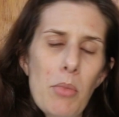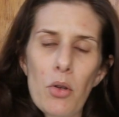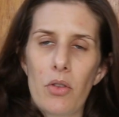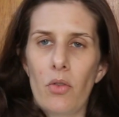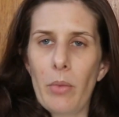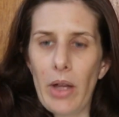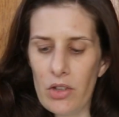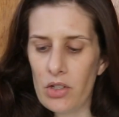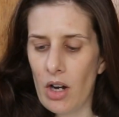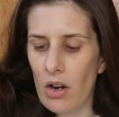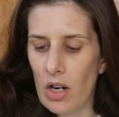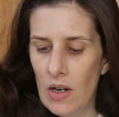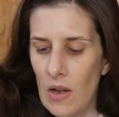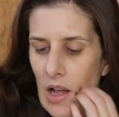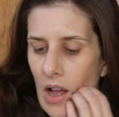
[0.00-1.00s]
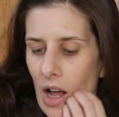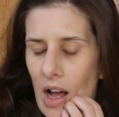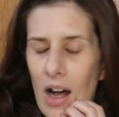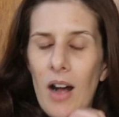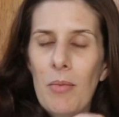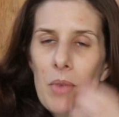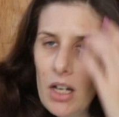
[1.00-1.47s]
both of them out of the shower.
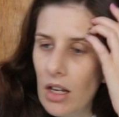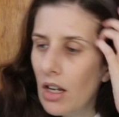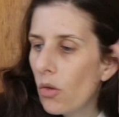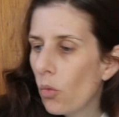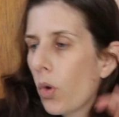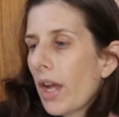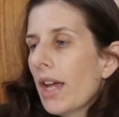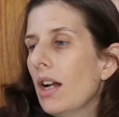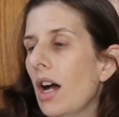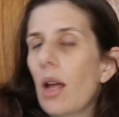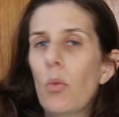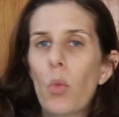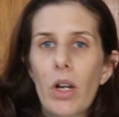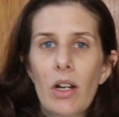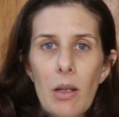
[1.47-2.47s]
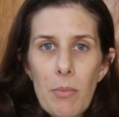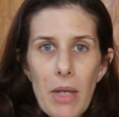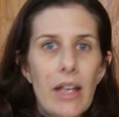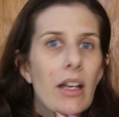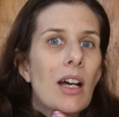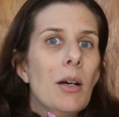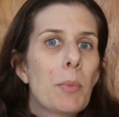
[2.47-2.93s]
When I'm wearing
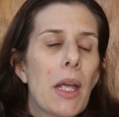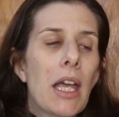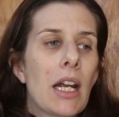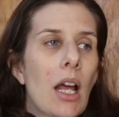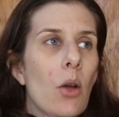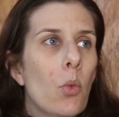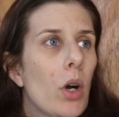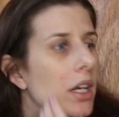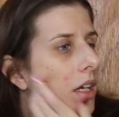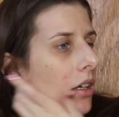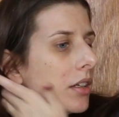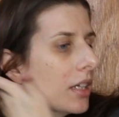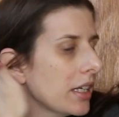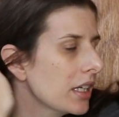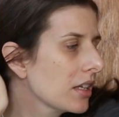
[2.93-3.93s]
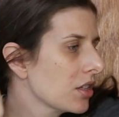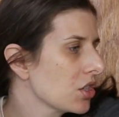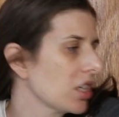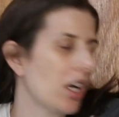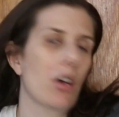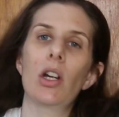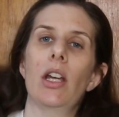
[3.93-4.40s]
makeup and I want to get in the
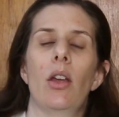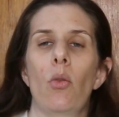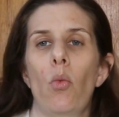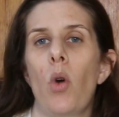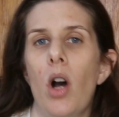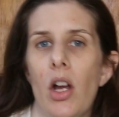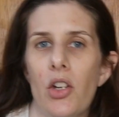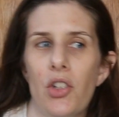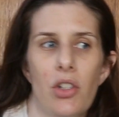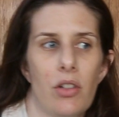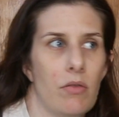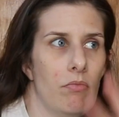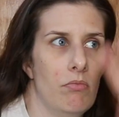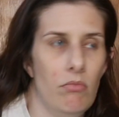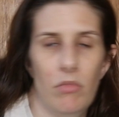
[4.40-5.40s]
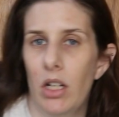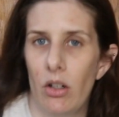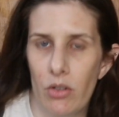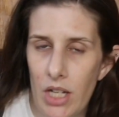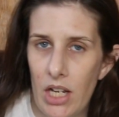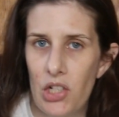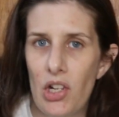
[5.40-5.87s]
shower and wash,
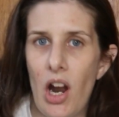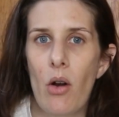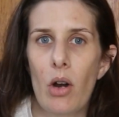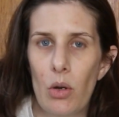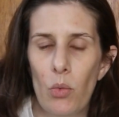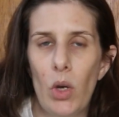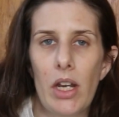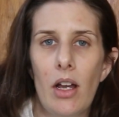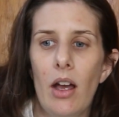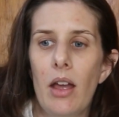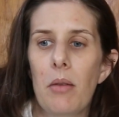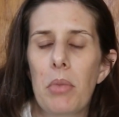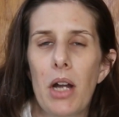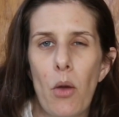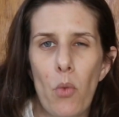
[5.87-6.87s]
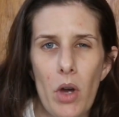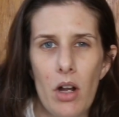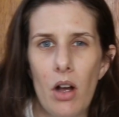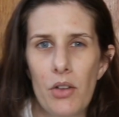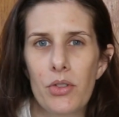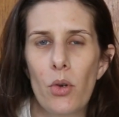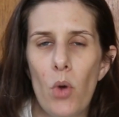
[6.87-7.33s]
take a shower and whatnot, but I want
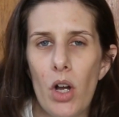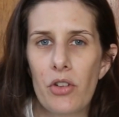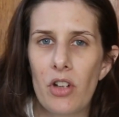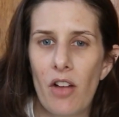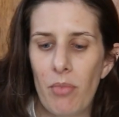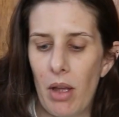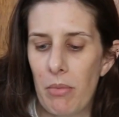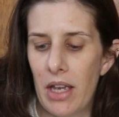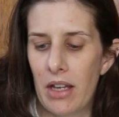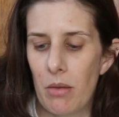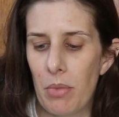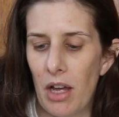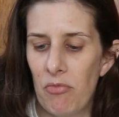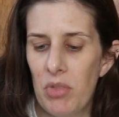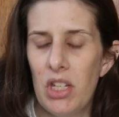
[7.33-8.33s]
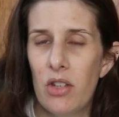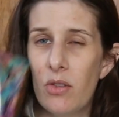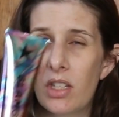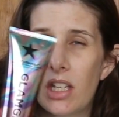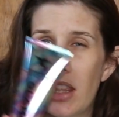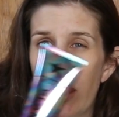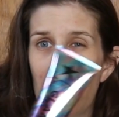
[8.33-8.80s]
to also wash off my makeup, I've been
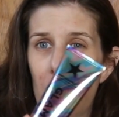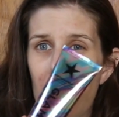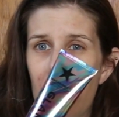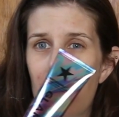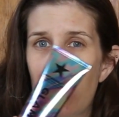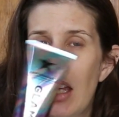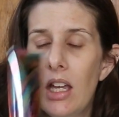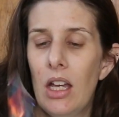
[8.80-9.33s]
using this.